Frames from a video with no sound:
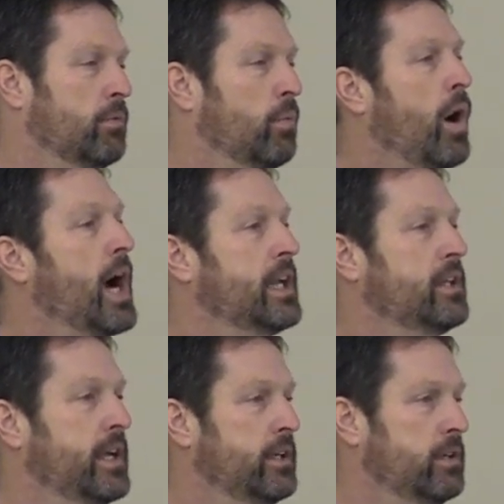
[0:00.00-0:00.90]
Why
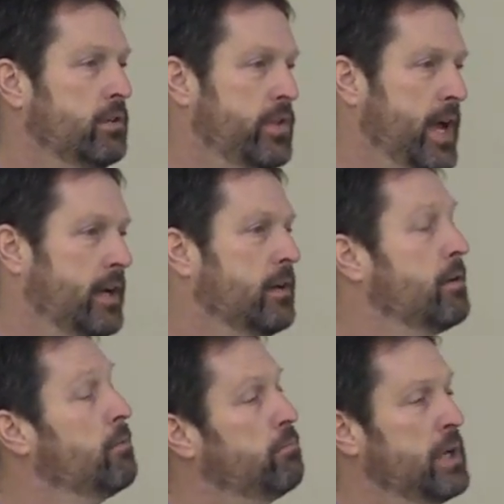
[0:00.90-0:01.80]
did they do that?
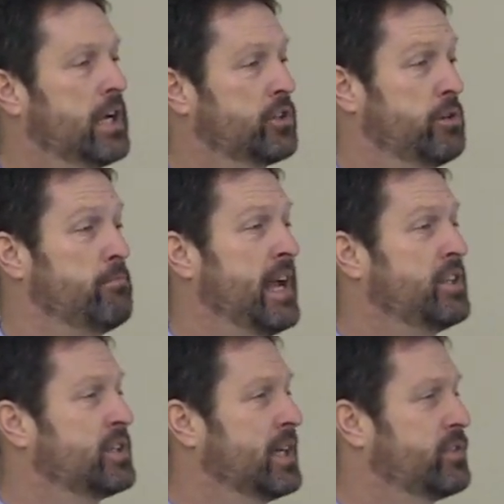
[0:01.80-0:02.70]
Because it
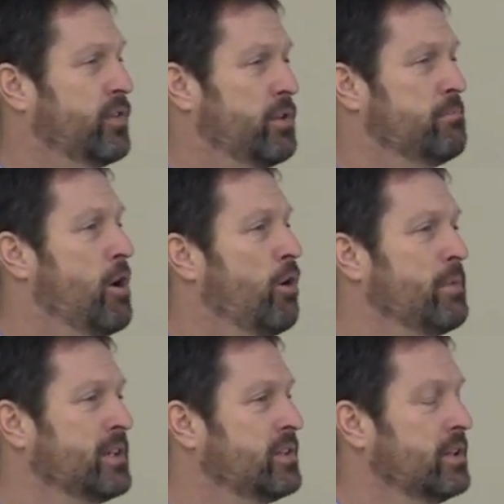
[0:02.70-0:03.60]
made sense for the
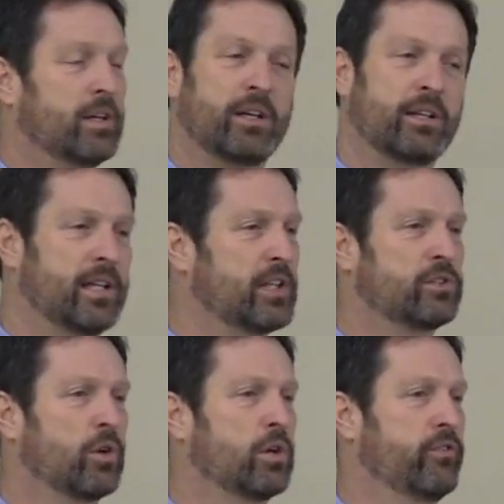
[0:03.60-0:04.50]
moment.
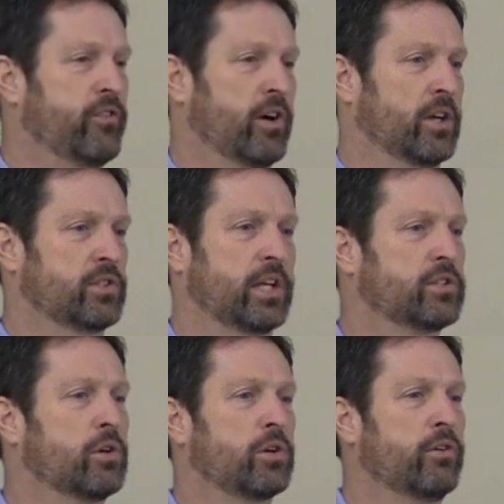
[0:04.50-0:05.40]
That's no good for us.
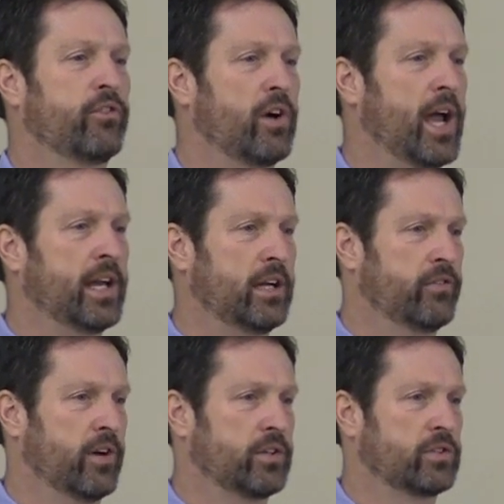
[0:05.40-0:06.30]
That's no good for any
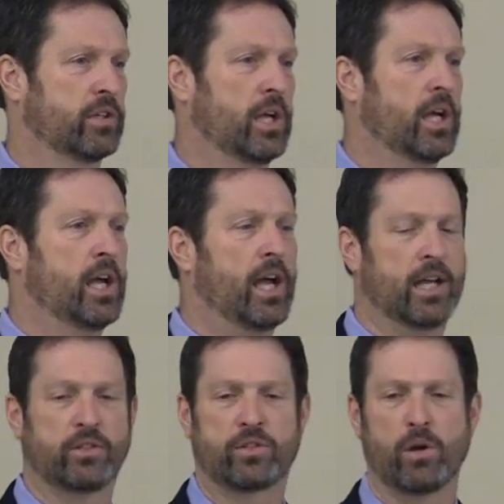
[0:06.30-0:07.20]
of us.
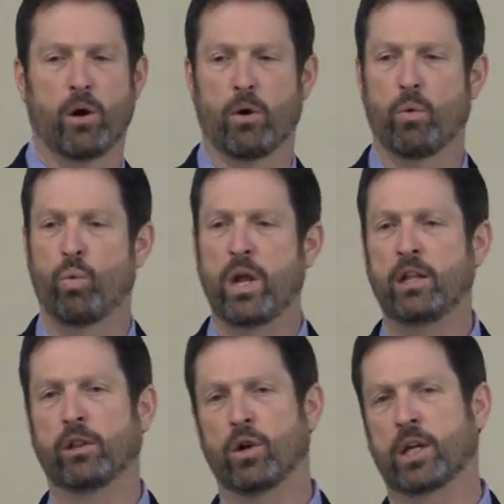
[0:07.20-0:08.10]
And so we
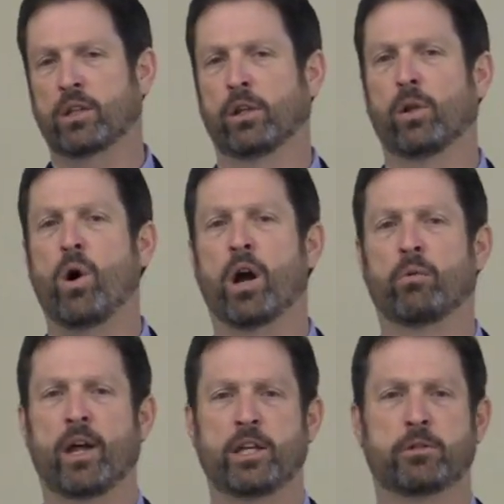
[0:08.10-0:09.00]
look at the
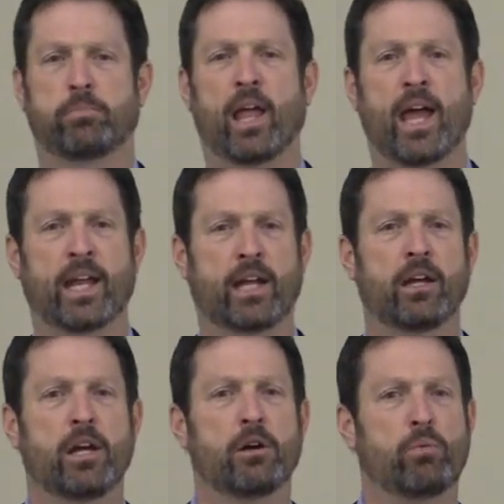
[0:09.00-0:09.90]
long-range
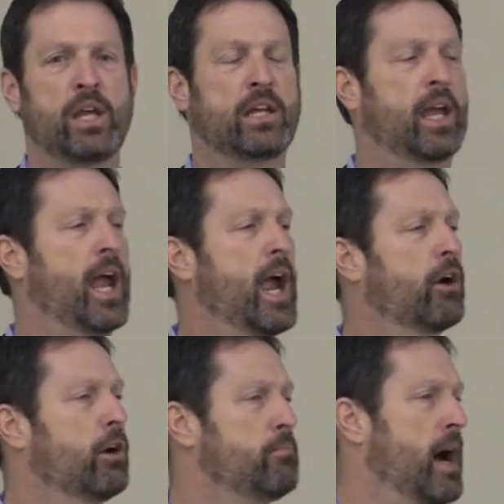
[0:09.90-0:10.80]
planning. We
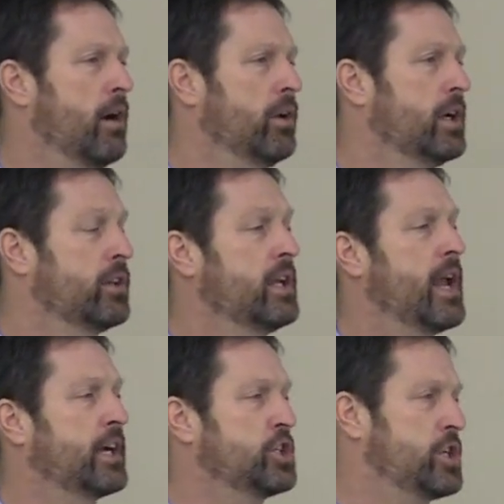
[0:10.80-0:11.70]
care about the
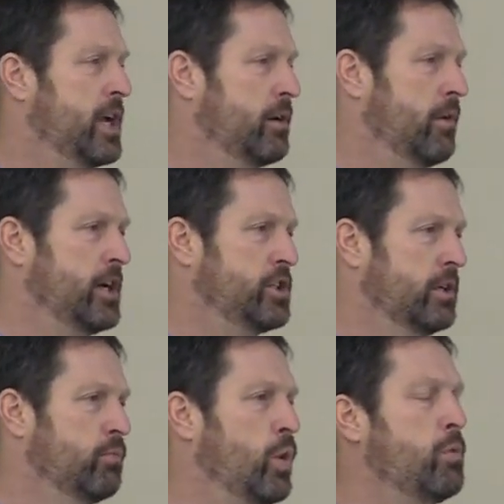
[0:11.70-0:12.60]
next
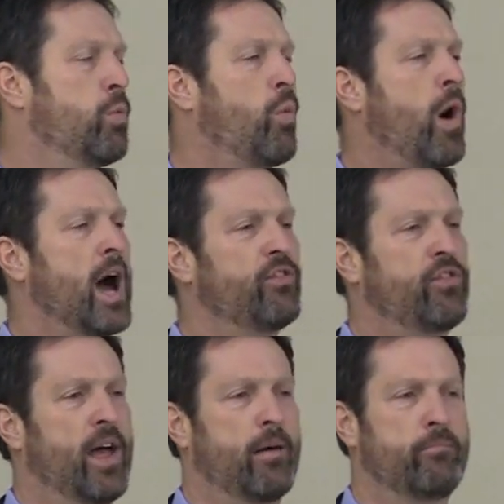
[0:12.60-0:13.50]
generation. We
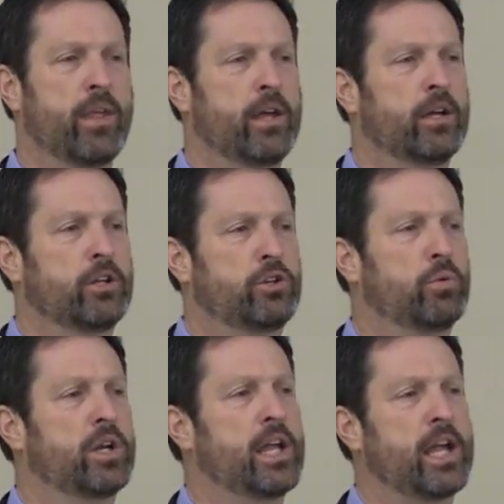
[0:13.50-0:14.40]
want them
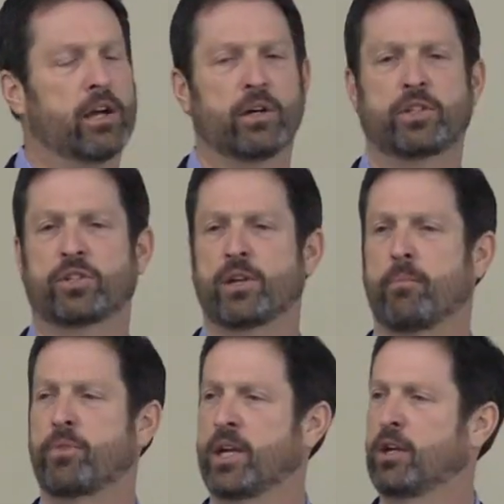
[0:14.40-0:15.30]
to inherit
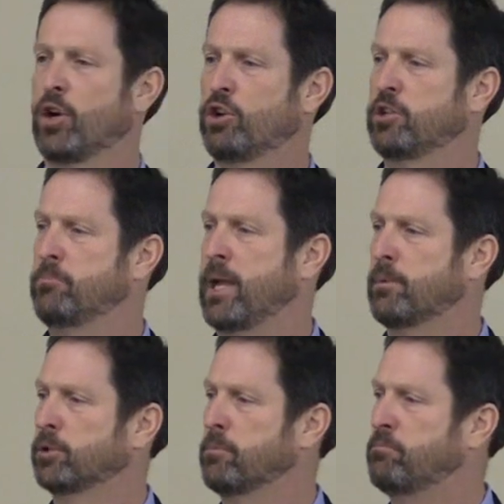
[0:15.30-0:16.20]
something good and to be
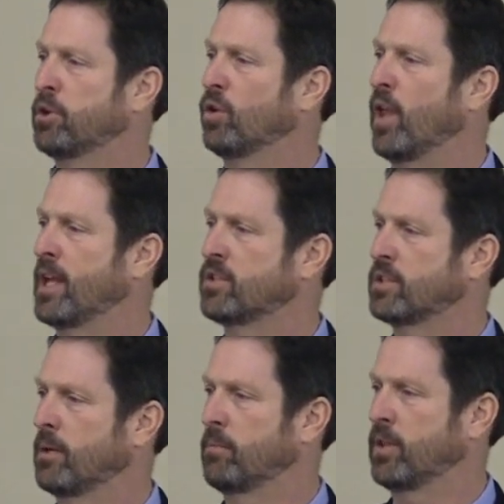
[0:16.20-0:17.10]
able to build on
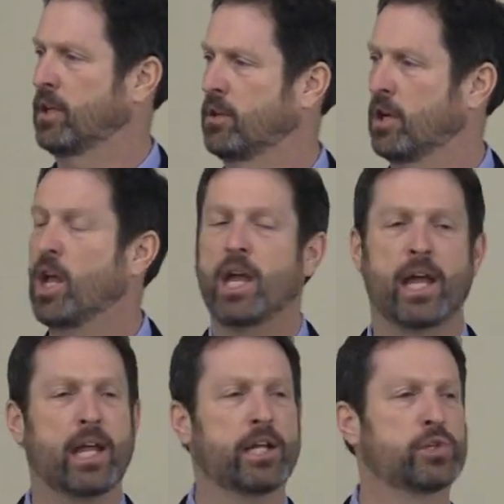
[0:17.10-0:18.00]
something good.
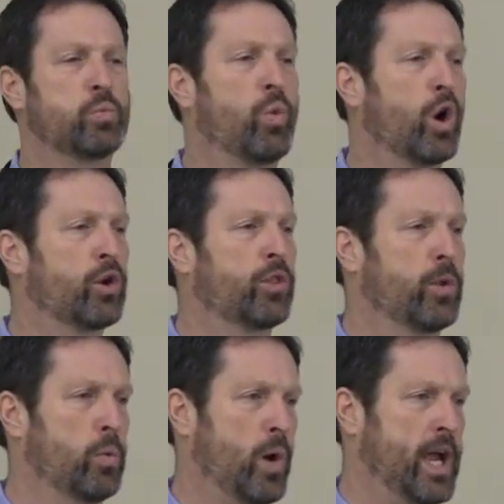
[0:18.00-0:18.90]
It is worth
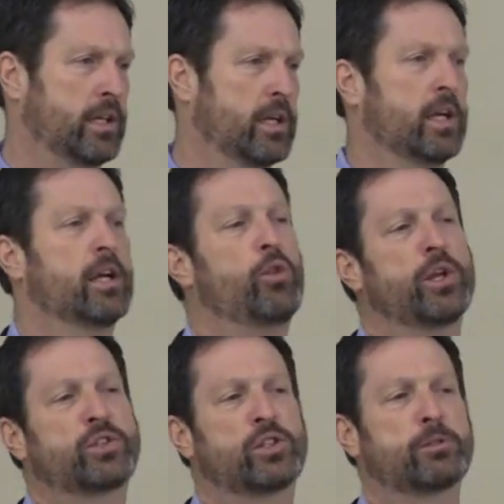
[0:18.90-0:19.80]
the wait.
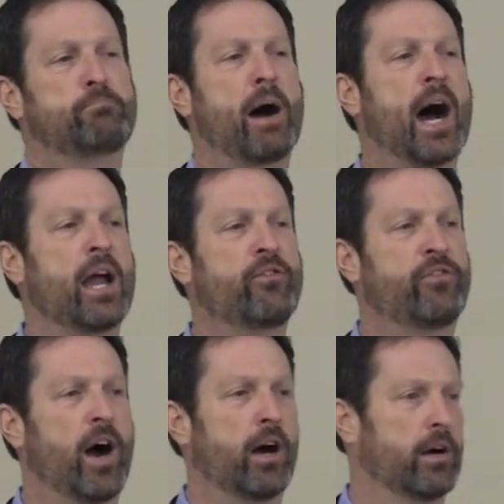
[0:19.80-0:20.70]
This is by
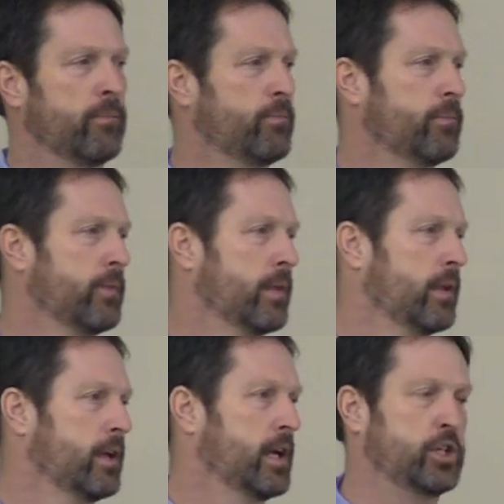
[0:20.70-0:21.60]
far,
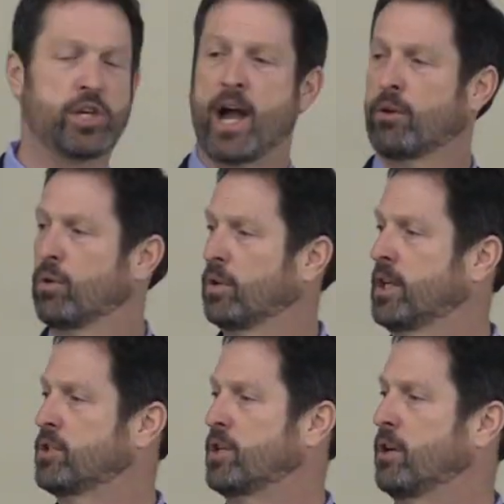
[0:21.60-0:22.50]
and John
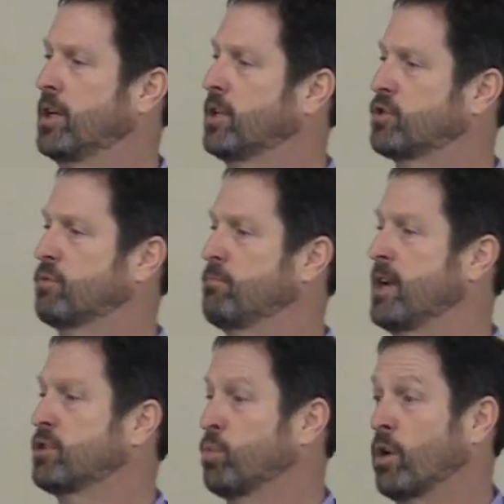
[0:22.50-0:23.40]
Grueling is here, he does
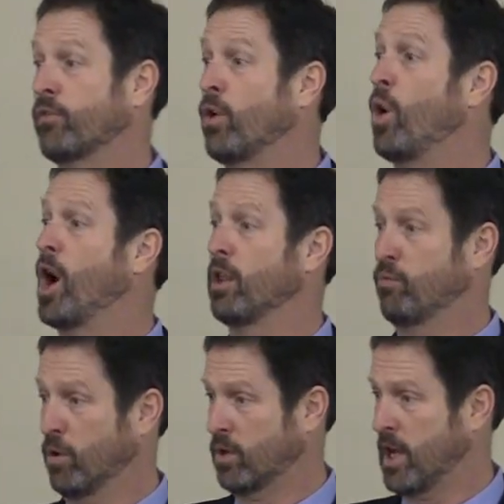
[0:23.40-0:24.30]
tremendous work for all
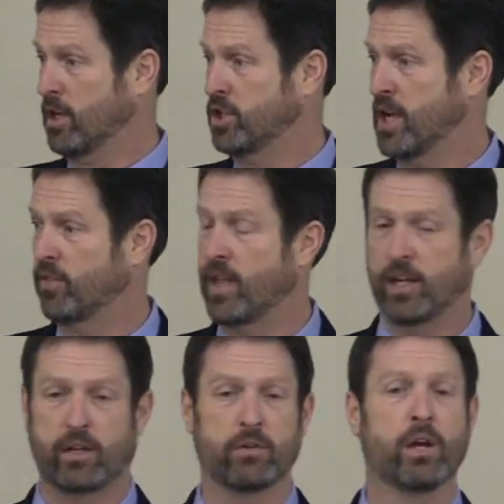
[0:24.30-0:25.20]
of Will County. John,
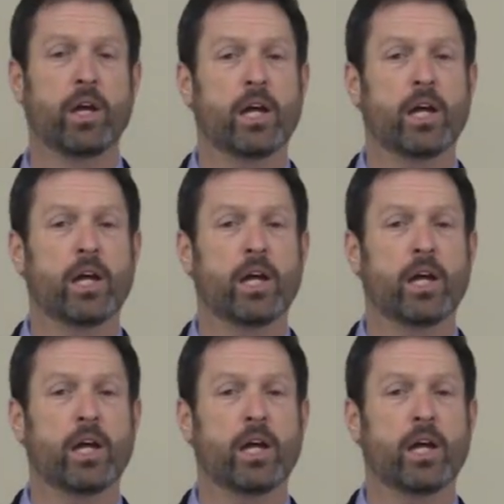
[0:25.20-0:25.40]
thank you.